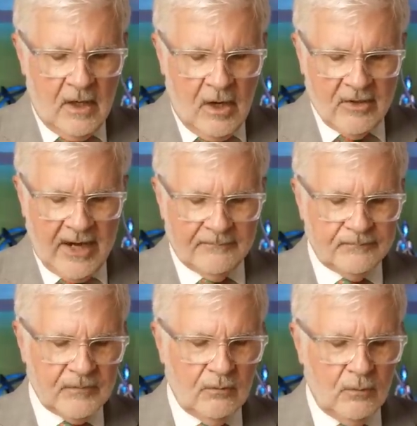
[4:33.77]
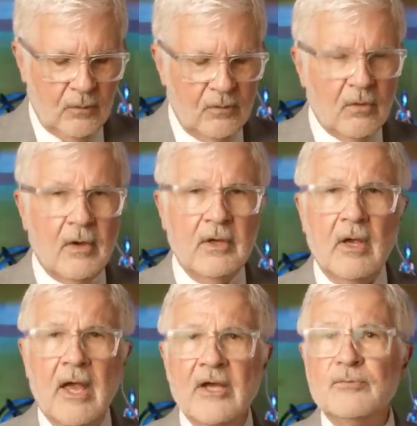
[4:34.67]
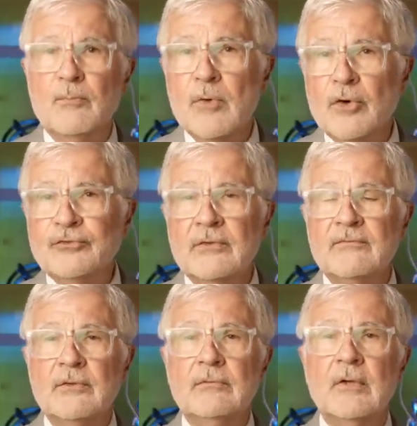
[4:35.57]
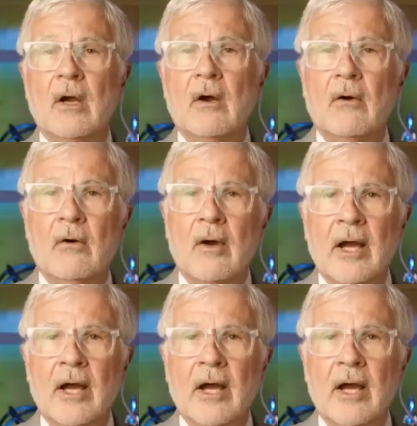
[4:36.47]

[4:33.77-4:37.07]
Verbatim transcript: Okay, as most of you know,